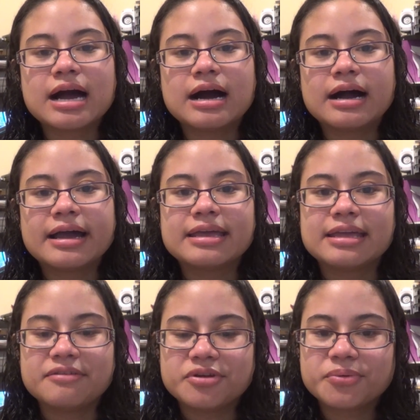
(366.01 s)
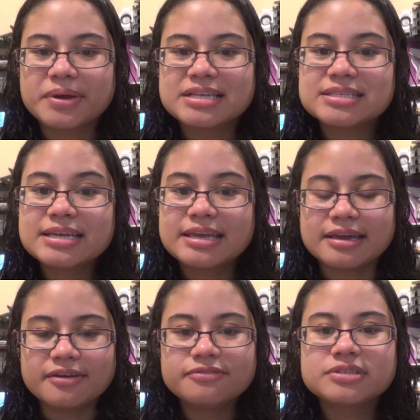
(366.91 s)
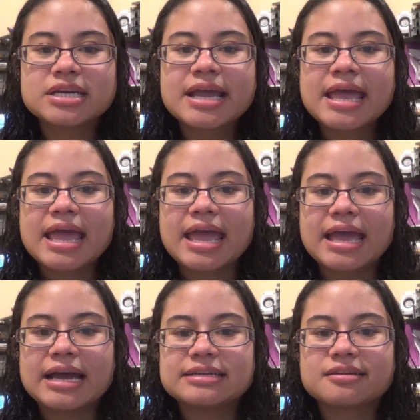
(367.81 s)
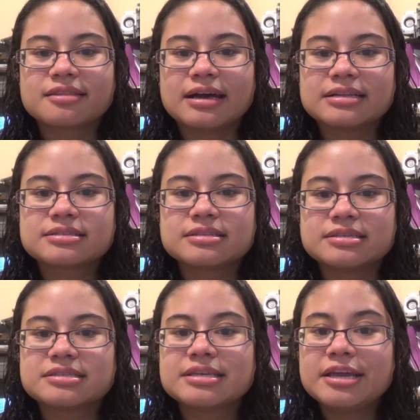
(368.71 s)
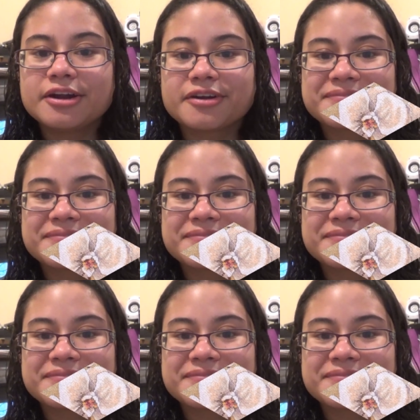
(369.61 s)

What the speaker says: I gave it away as a gift. And that's this here.